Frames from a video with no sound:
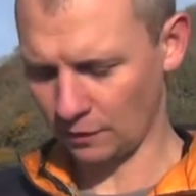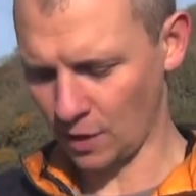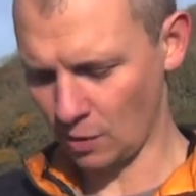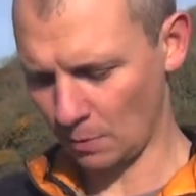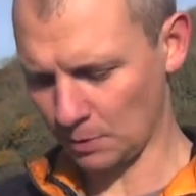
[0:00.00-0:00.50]
to
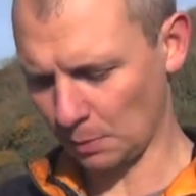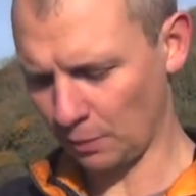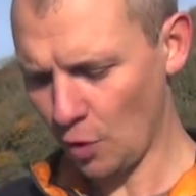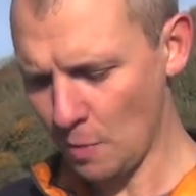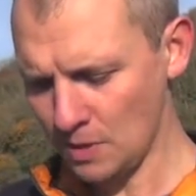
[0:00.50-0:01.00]
flow and optimal
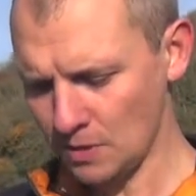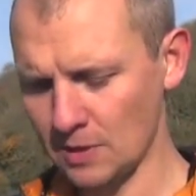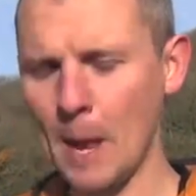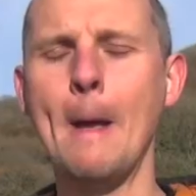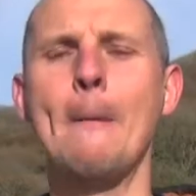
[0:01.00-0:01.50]

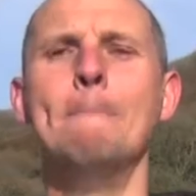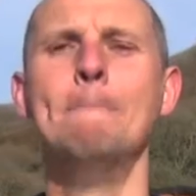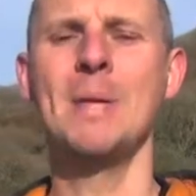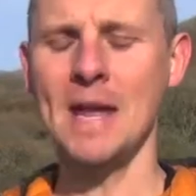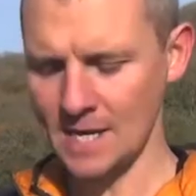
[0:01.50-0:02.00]
performance,
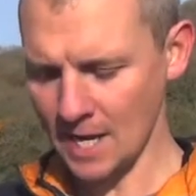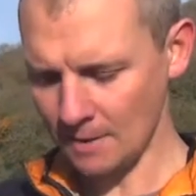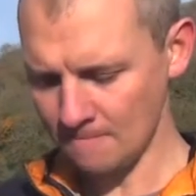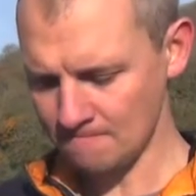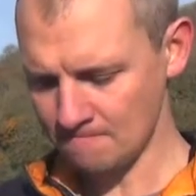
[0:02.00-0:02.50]
meaning,